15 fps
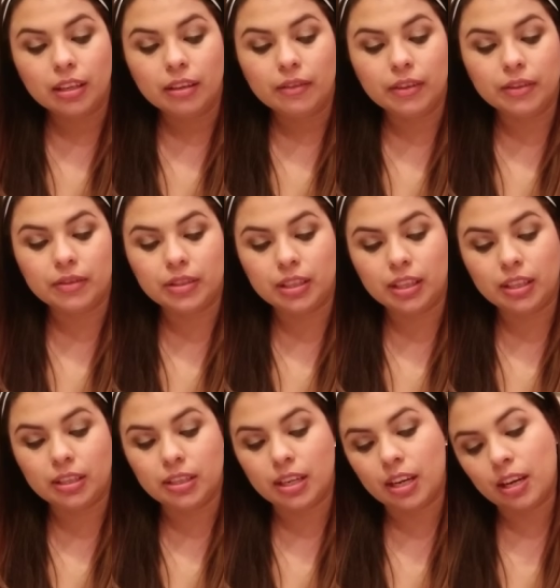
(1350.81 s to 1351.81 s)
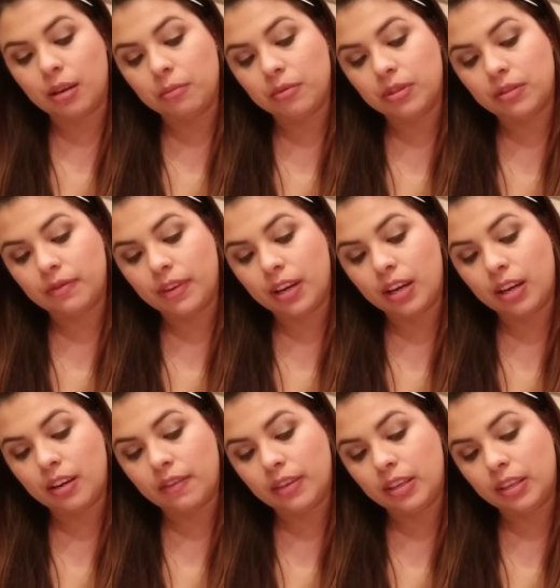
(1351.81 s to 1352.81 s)
15 times
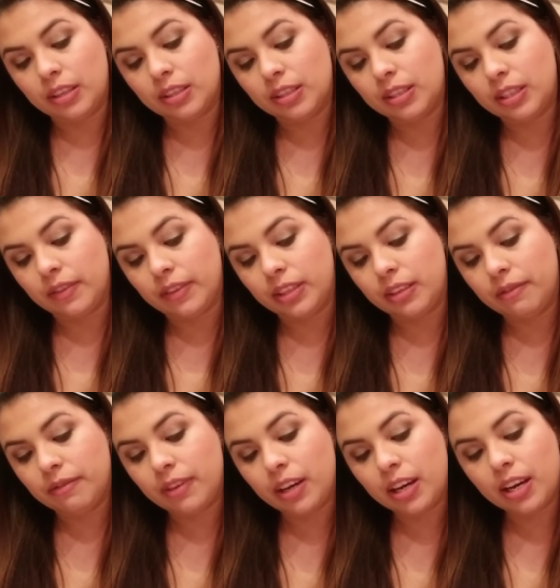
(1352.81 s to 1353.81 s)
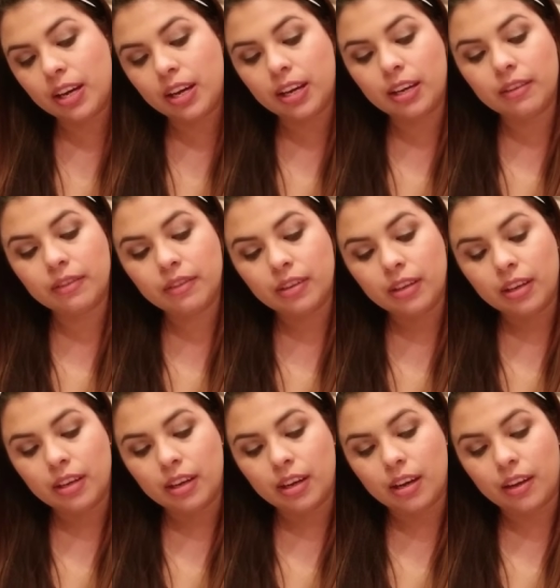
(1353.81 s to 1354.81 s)
5 is 75.
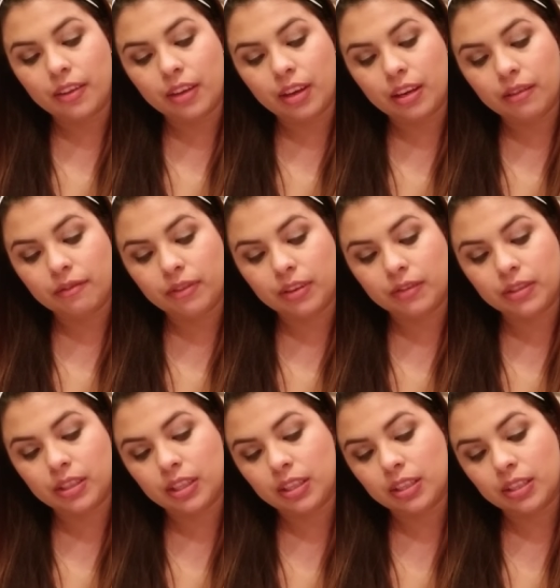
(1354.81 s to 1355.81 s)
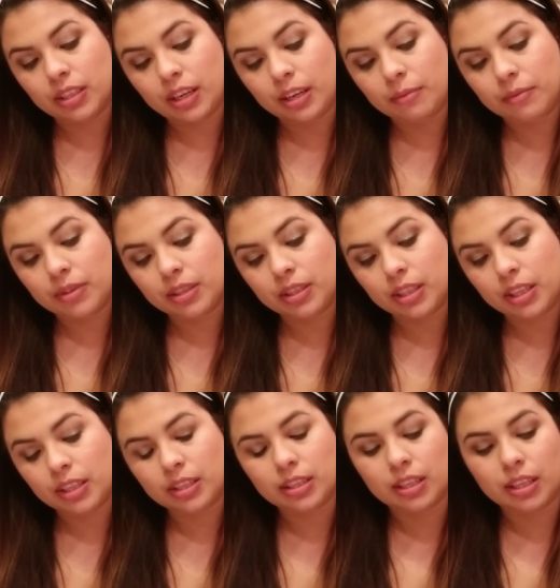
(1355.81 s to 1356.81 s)
And then 15 times
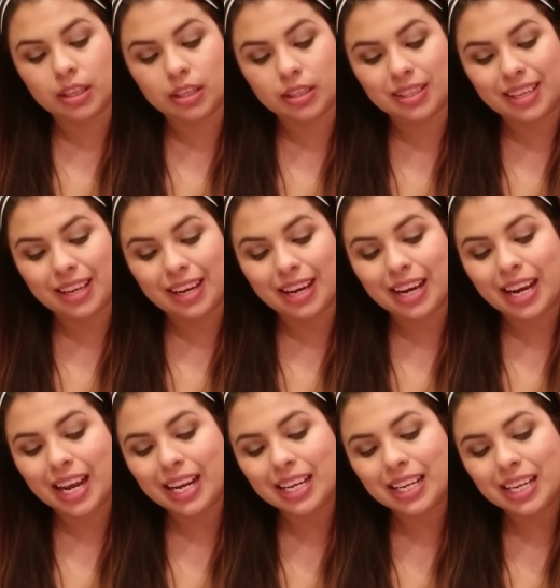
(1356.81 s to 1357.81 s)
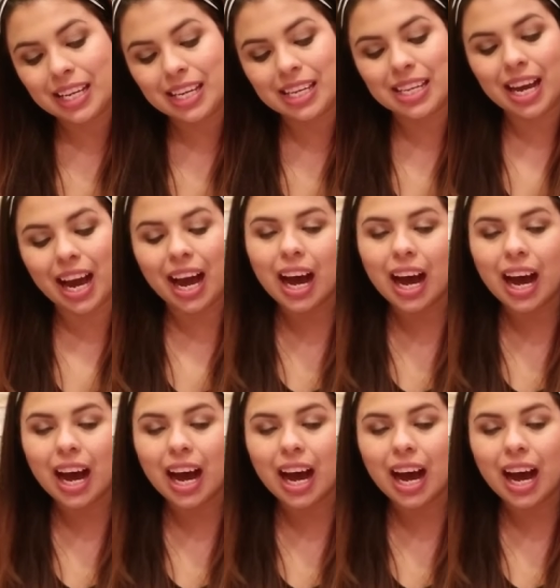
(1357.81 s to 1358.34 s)
6 is 90. Yeah.